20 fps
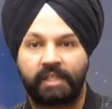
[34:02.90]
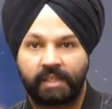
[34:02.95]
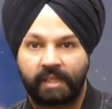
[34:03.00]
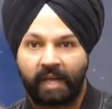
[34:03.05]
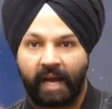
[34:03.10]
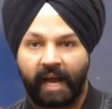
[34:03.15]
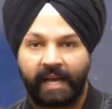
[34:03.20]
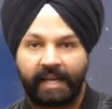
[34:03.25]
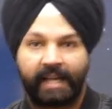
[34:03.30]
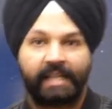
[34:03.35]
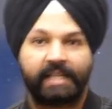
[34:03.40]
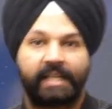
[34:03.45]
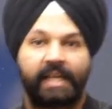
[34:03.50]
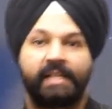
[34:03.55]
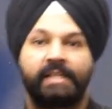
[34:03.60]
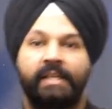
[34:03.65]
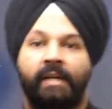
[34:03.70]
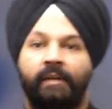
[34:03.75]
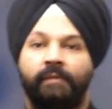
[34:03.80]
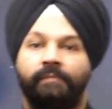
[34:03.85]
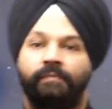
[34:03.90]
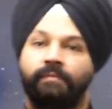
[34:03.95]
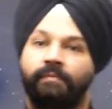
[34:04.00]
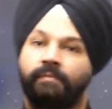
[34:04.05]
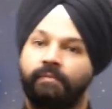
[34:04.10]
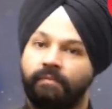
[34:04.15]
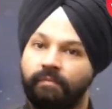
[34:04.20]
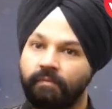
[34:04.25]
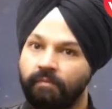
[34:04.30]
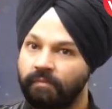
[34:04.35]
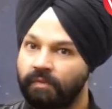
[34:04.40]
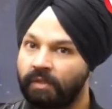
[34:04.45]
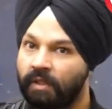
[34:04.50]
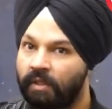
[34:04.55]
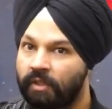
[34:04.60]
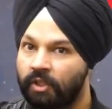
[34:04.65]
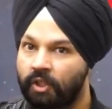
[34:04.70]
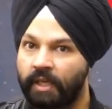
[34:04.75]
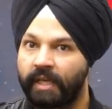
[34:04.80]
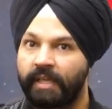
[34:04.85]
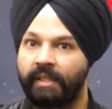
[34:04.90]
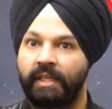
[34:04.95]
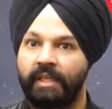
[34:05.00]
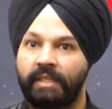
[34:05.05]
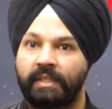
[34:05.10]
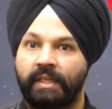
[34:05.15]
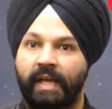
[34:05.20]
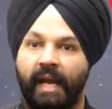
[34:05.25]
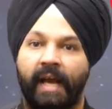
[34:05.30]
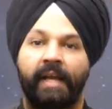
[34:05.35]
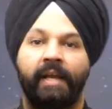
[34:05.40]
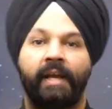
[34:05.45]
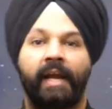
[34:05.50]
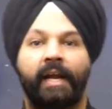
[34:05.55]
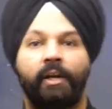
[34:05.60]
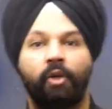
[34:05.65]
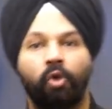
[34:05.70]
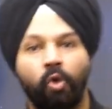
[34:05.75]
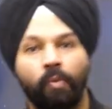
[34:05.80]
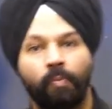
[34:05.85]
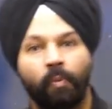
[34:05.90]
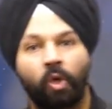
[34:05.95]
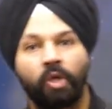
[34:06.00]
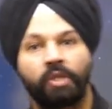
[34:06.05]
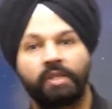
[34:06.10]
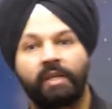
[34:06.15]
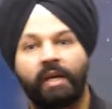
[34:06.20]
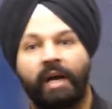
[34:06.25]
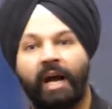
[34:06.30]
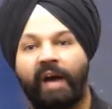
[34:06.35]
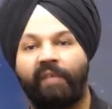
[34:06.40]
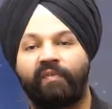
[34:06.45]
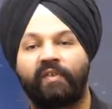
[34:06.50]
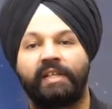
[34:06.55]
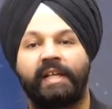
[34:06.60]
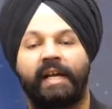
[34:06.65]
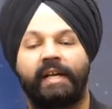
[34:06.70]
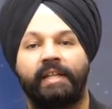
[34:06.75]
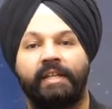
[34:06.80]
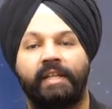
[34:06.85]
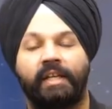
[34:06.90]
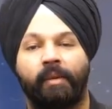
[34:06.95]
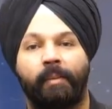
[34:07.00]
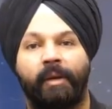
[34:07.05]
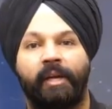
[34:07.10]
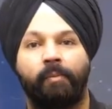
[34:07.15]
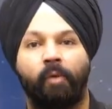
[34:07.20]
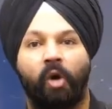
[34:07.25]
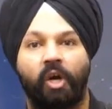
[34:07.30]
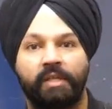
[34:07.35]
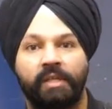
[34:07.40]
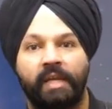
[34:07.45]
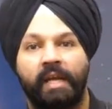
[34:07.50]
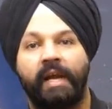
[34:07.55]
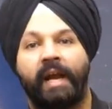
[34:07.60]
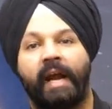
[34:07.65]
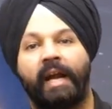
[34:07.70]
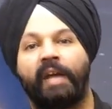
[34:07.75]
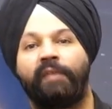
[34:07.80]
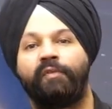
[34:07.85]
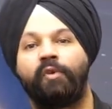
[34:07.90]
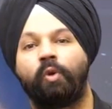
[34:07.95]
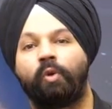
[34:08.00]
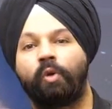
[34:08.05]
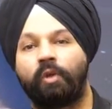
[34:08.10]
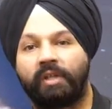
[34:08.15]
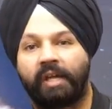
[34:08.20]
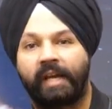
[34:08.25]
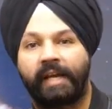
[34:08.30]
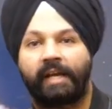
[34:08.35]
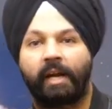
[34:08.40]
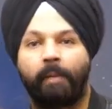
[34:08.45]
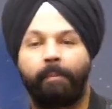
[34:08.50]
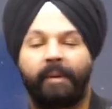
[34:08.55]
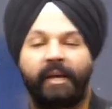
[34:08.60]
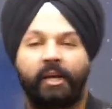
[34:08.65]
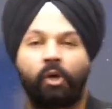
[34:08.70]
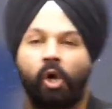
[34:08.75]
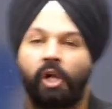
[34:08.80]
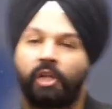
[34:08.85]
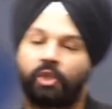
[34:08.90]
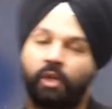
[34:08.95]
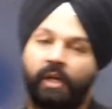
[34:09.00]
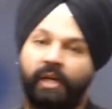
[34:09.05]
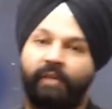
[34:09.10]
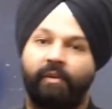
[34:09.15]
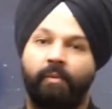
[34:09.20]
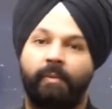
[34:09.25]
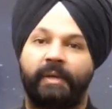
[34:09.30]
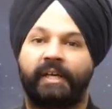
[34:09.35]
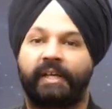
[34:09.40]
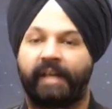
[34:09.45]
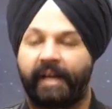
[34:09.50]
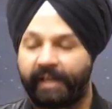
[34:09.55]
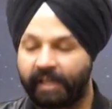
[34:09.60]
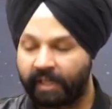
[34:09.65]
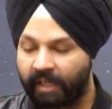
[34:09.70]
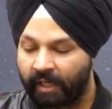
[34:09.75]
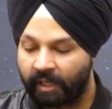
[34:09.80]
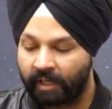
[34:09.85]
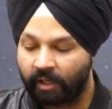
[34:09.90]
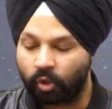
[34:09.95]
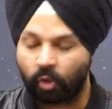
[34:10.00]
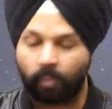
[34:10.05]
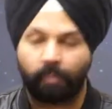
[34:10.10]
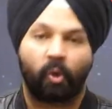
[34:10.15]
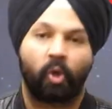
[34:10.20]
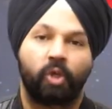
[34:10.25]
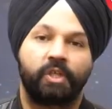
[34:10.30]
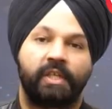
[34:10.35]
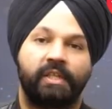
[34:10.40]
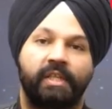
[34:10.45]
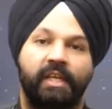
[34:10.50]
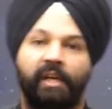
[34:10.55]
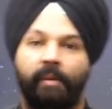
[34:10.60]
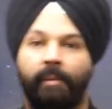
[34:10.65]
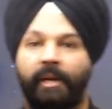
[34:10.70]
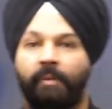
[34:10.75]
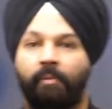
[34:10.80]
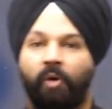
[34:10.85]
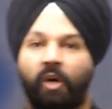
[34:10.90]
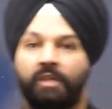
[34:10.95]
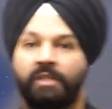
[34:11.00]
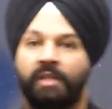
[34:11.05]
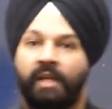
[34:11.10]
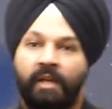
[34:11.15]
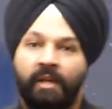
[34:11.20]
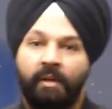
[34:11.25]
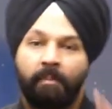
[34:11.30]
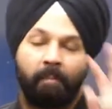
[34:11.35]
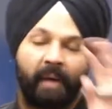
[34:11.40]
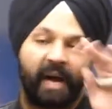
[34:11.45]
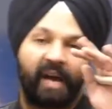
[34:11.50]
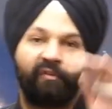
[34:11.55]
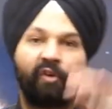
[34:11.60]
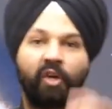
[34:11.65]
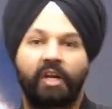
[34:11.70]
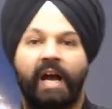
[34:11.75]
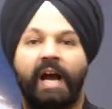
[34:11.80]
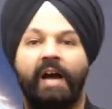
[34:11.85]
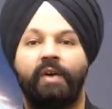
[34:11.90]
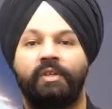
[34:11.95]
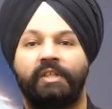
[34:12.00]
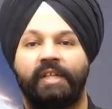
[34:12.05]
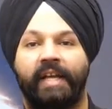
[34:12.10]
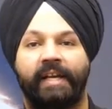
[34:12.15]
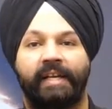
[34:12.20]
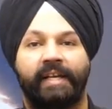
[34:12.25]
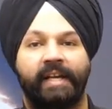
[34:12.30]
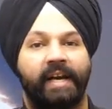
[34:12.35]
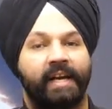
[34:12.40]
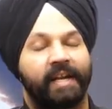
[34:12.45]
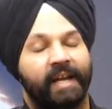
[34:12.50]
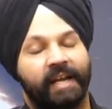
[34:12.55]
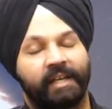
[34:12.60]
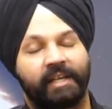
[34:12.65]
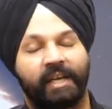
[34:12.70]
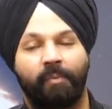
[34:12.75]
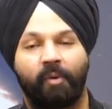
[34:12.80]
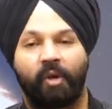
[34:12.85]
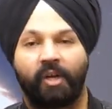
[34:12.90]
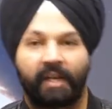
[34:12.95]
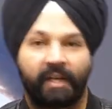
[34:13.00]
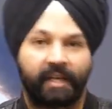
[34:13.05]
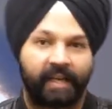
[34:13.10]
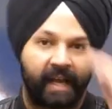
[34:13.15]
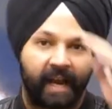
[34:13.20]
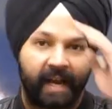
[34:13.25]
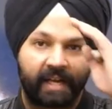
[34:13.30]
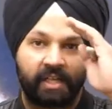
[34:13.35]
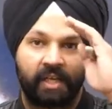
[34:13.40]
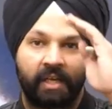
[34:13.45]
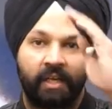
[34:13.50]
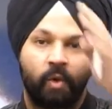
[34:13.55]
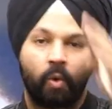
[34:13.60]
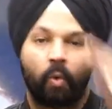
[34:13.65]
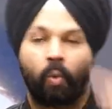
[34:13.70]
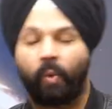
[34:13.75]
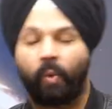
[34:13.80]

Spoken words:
this ISS in the sky and do post after that in the comment box. And if you could click a pic also, it will be great to post in the comment box. Bye for now. Take care and keep on learning at